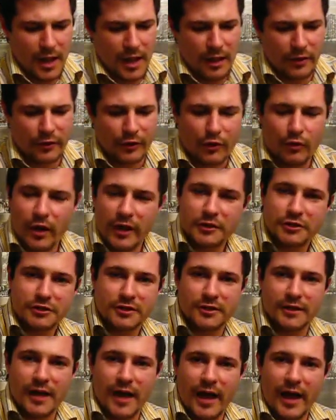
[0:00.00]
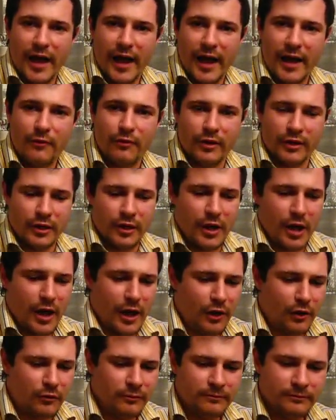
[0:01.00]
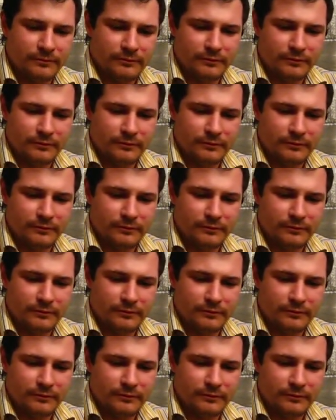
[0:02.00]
The question I want to know